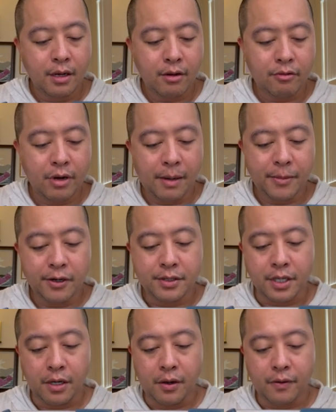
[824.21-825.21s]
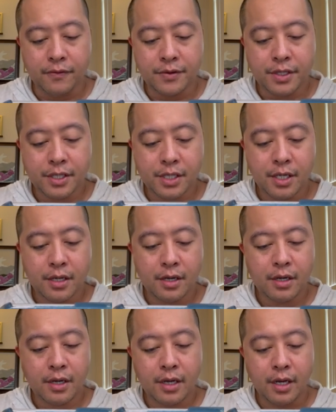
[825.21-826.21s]
grab ourselves
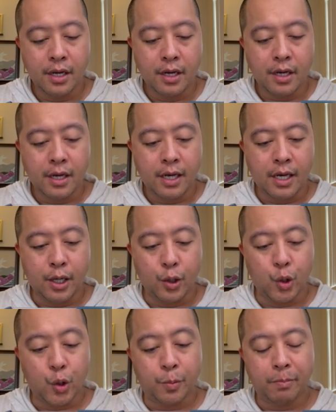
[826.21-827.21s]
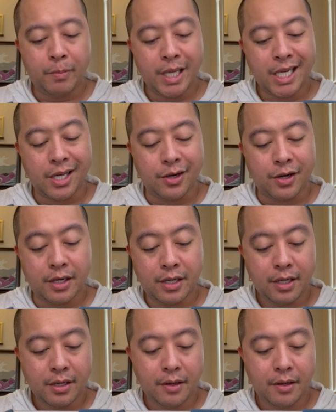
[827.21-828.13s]
a Lumineon.